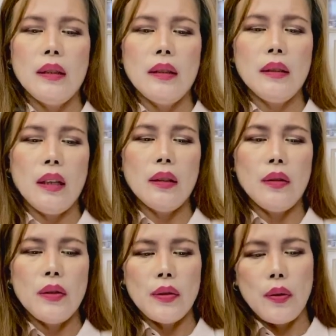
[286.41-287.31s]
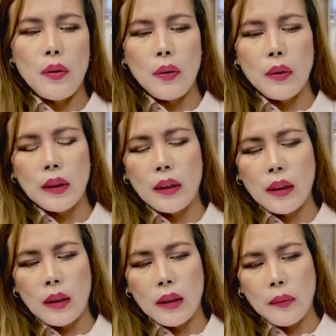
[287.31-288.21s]
It can also hold
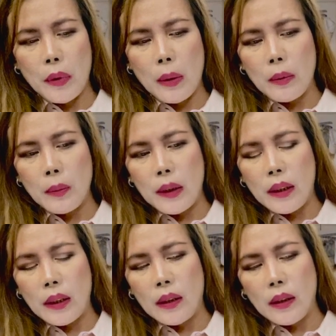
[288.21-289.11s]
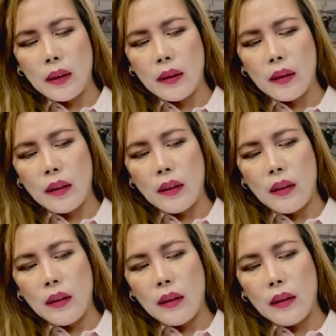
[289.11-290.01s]
probably
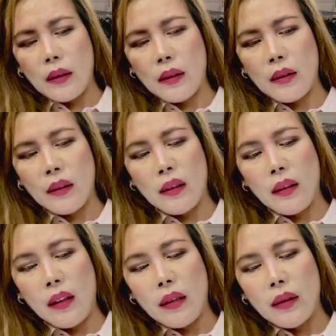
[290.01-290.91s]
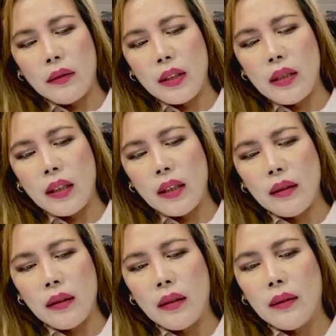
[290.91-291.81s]
a
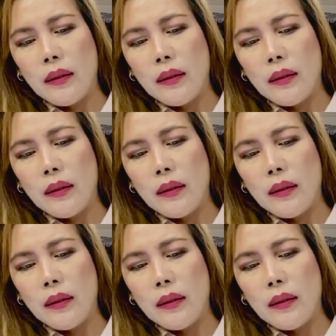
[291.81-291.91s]
receipt.